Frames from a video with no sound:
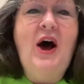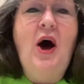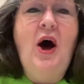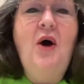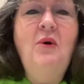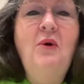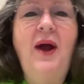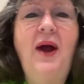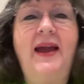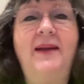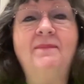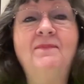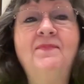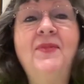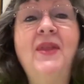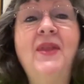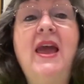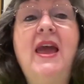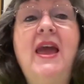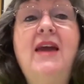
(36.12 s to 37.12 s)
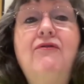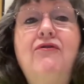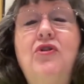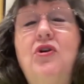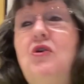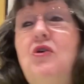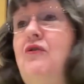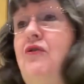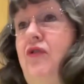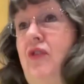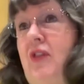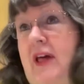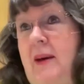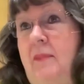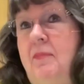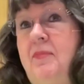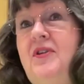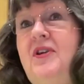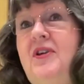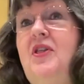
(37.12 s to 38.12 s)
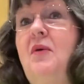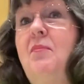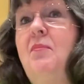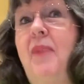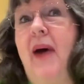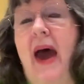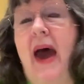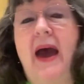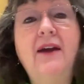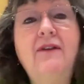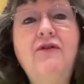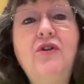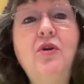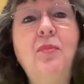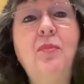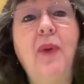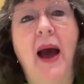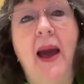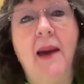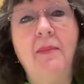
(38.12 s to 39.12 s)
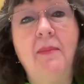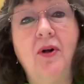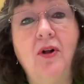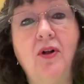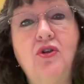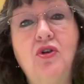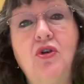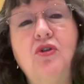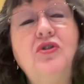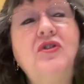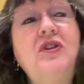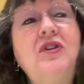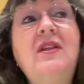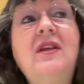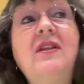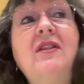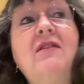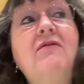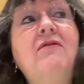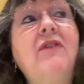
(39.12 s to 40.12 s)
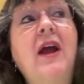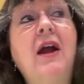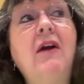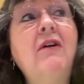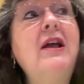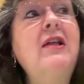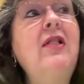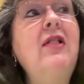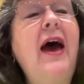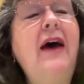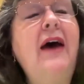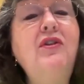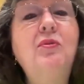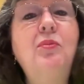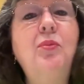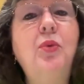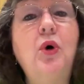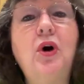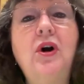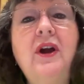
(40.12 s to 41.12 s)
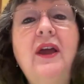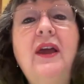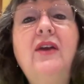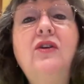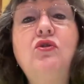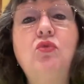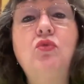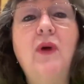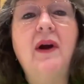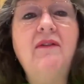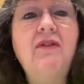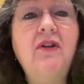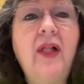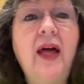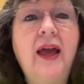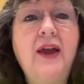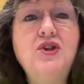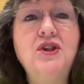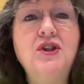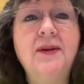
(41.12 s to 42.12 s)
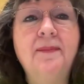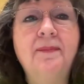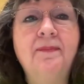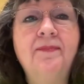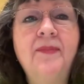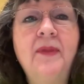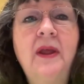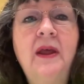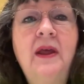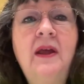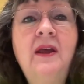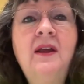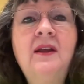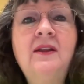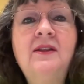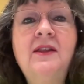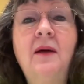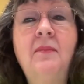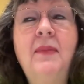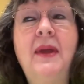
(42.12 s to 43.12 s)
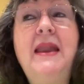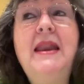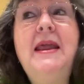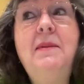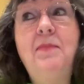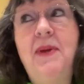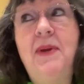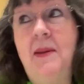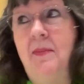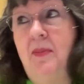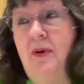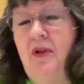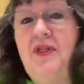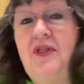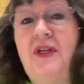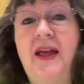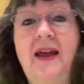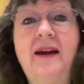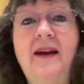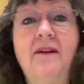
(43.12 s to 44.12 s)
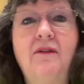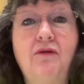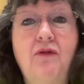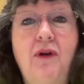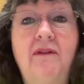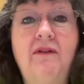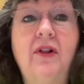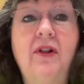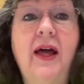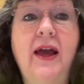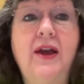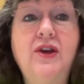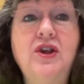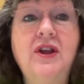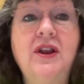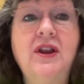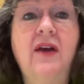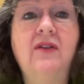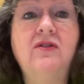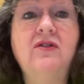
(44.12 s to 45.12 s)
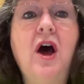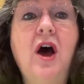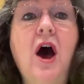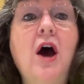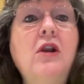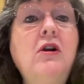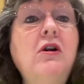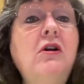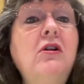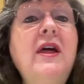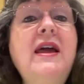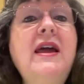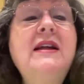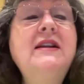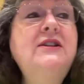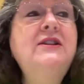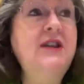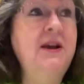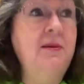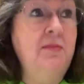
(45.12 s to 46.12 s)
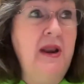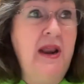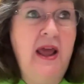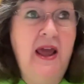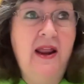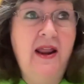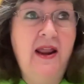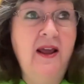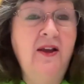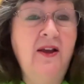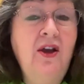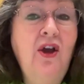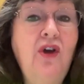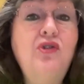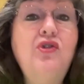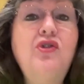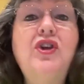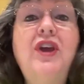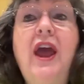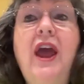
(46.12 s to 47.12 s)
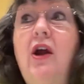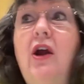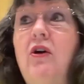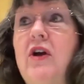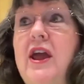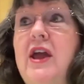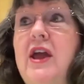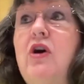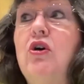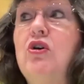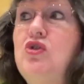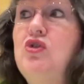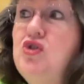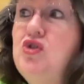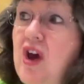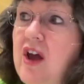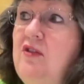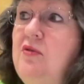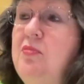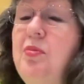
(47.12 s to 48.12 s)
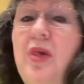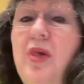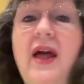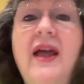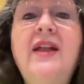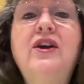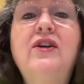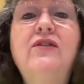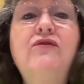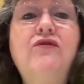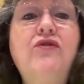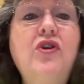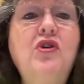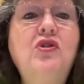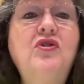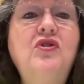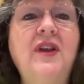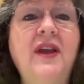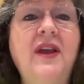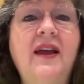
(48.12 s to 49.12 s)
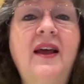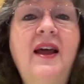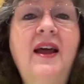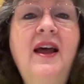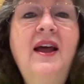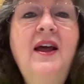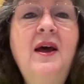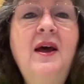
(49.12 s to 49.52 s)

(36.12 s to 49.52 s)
All right. If you flip to the back of your Bible, you'll see that the very last book is Revelation. Now, many people think of Revelation as utterly intimidating, scary, or just plain confusing.